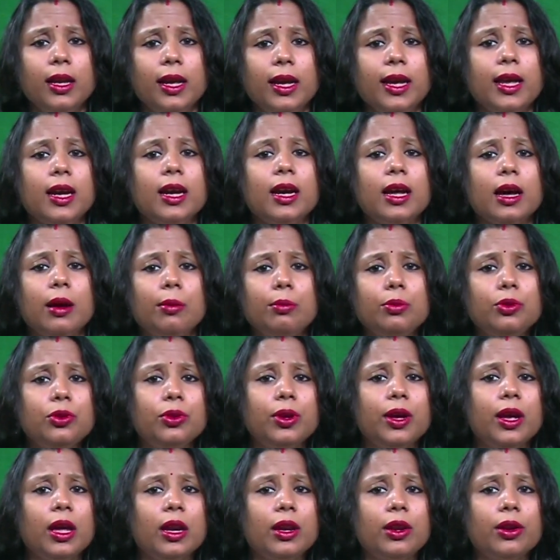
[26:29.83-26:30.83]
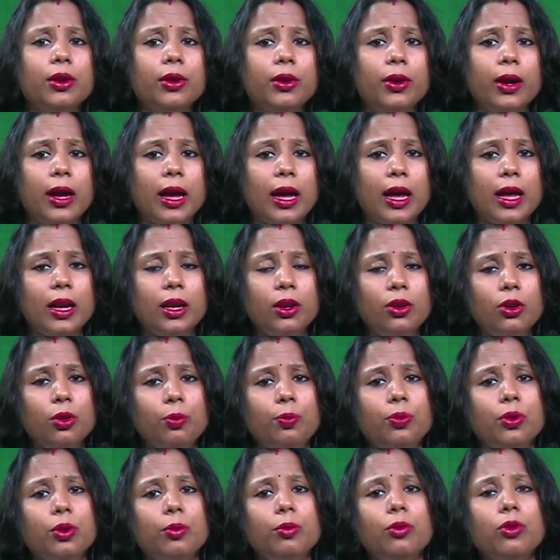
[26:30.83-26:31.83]
they can come together and
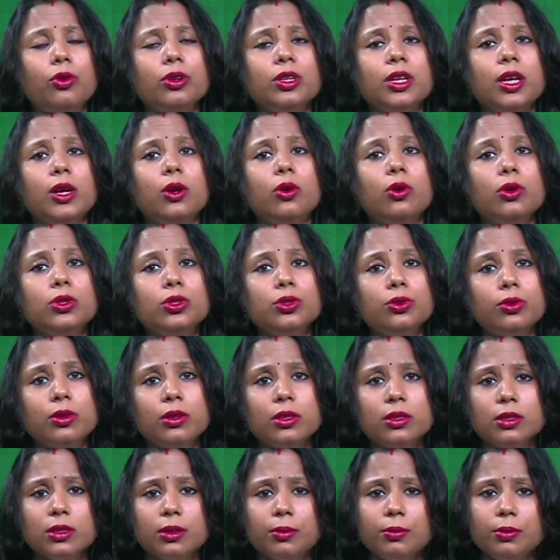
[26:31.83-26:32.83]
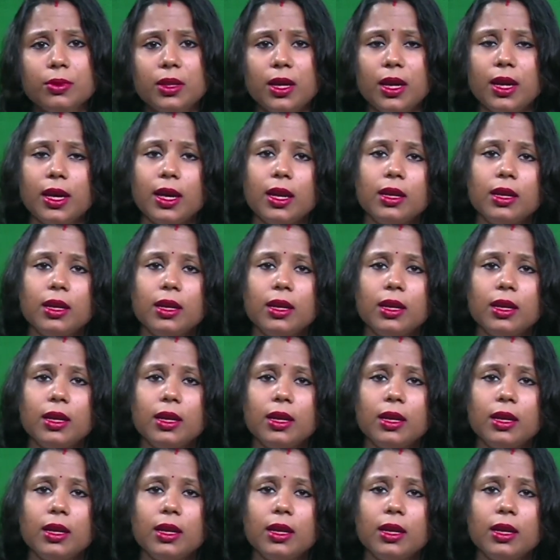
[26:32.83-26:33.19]
promote ecotourism.